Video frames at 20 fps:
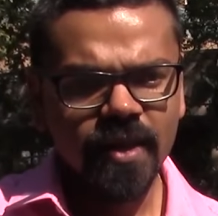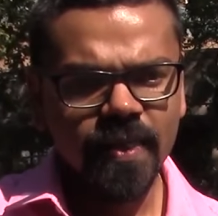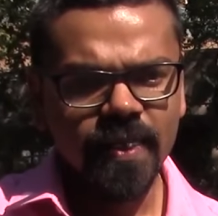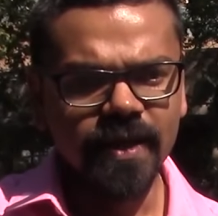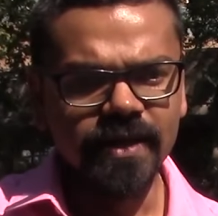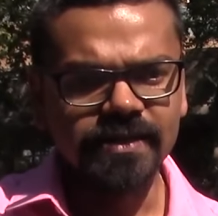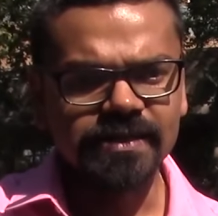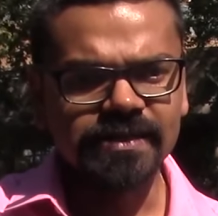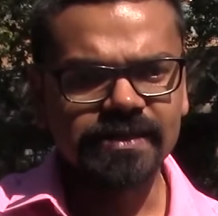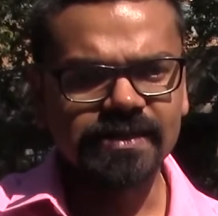
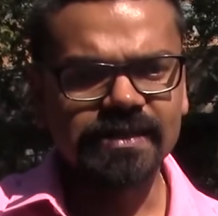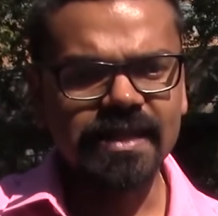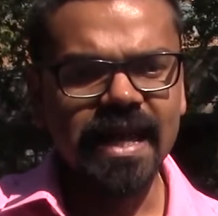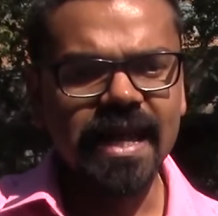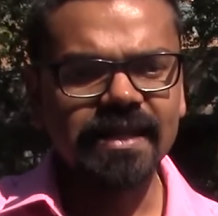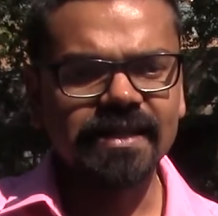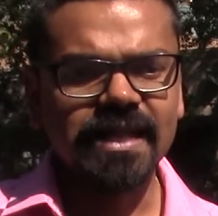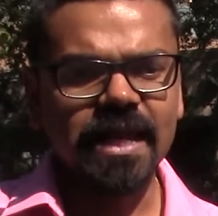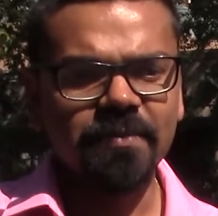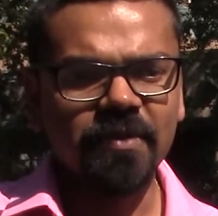The
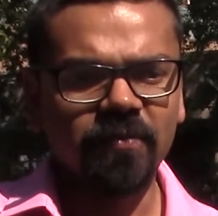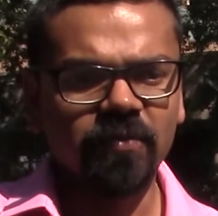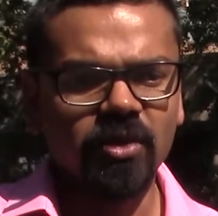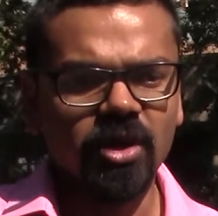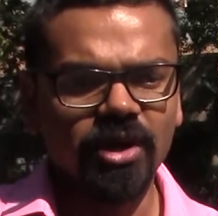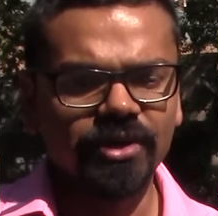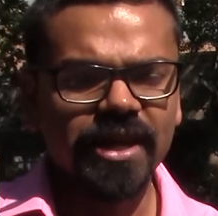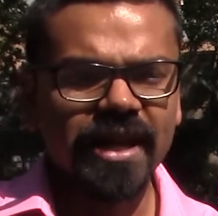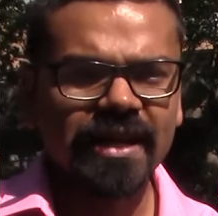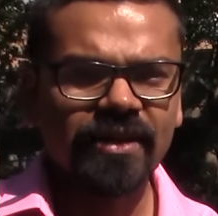8th type of
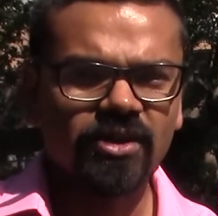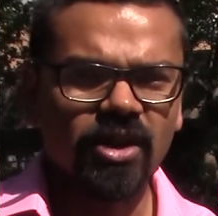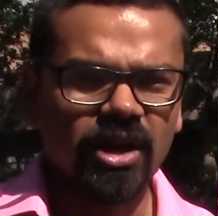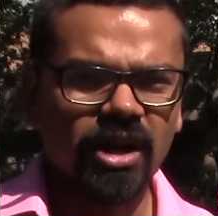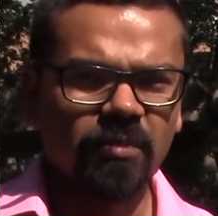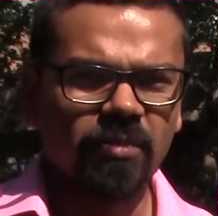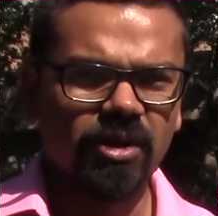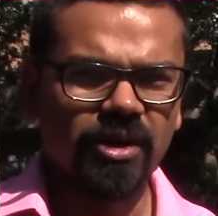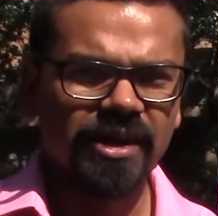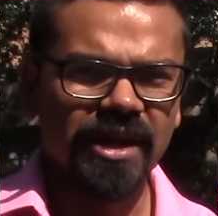blog that I
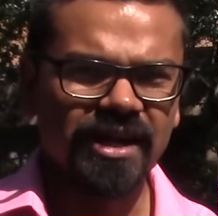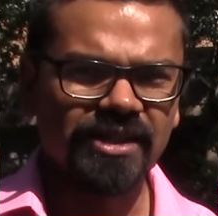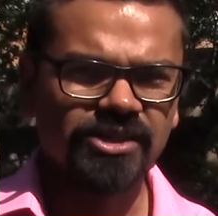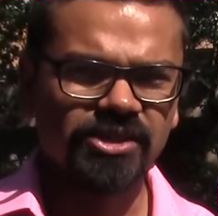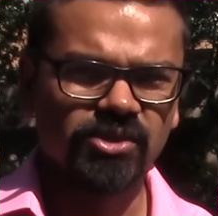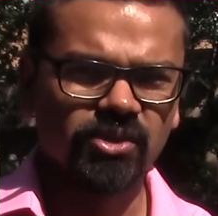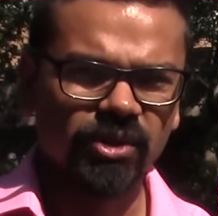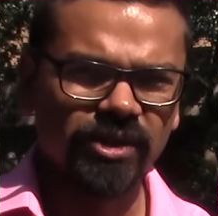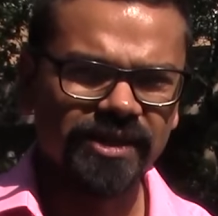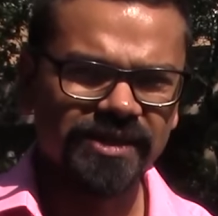talk about are
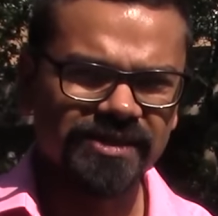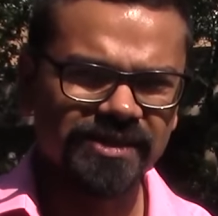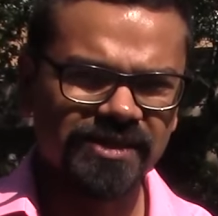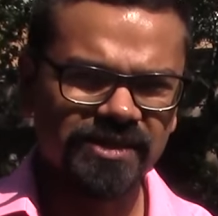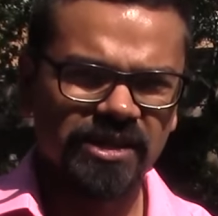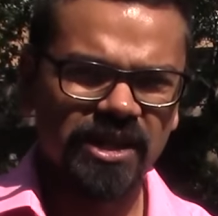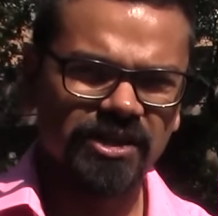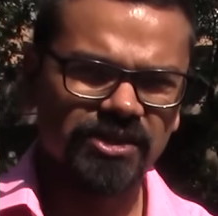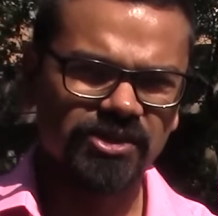stories.